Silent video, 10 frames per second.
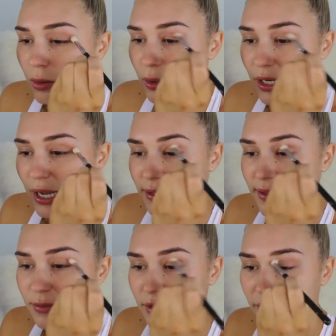We're gonna
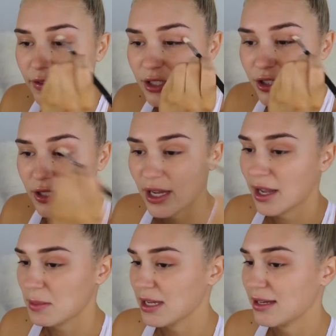add some definition.
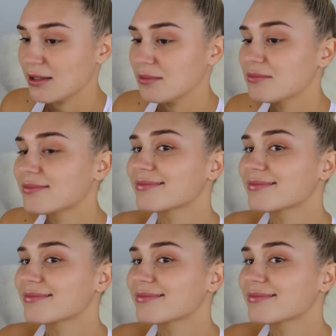I mean,